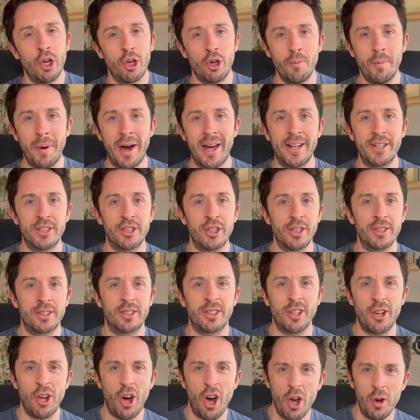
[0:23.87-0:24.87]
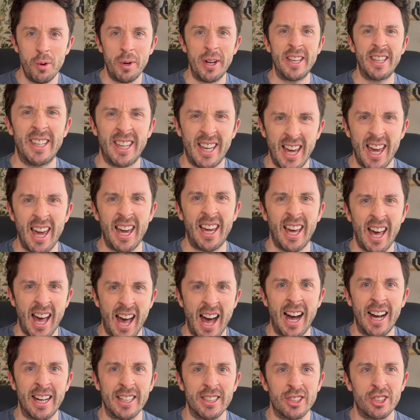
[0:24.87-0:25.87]
who manages to not only kick
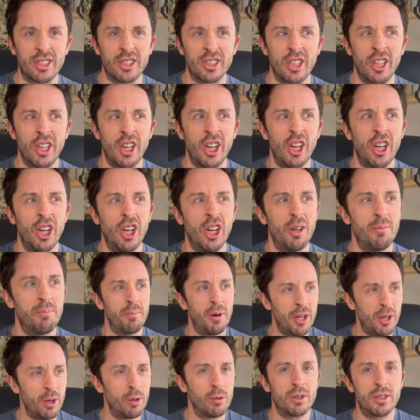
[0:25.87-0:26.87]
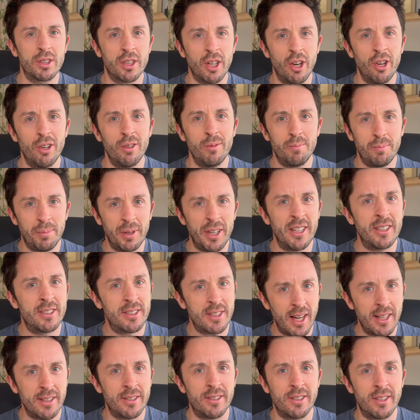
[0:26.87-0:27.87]
ass, but also be
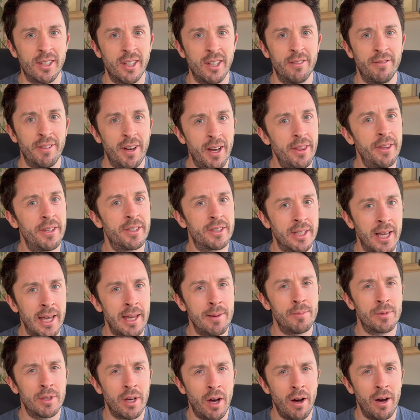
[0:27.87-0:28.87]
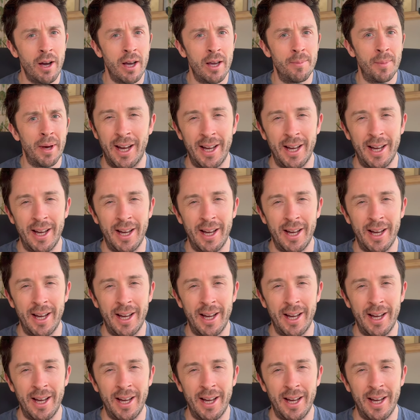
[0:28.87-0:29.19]
sensitive at the same time.